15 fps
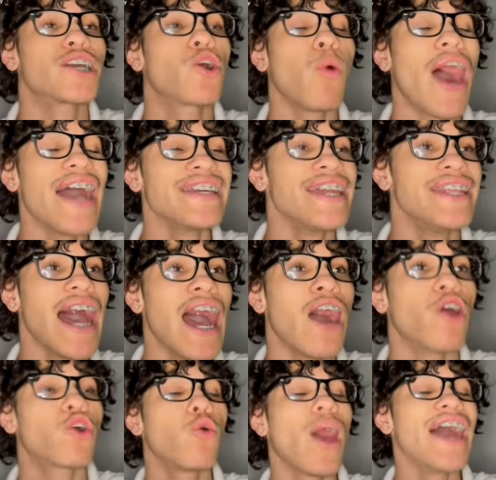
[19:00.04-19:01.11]
quiet
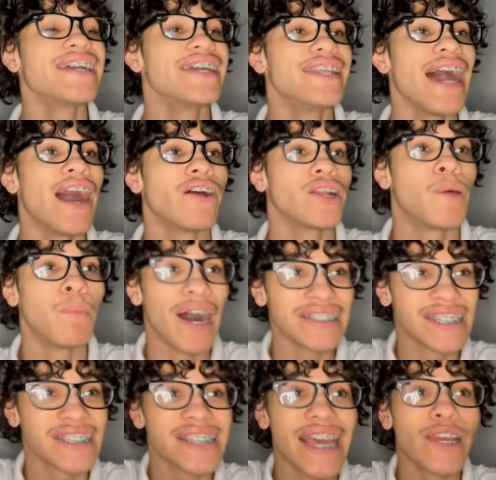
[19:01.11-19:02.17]
down, quiet down. I'm about
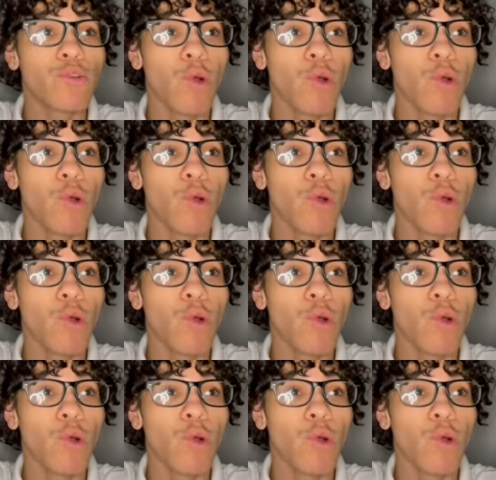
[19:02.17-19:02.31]
to take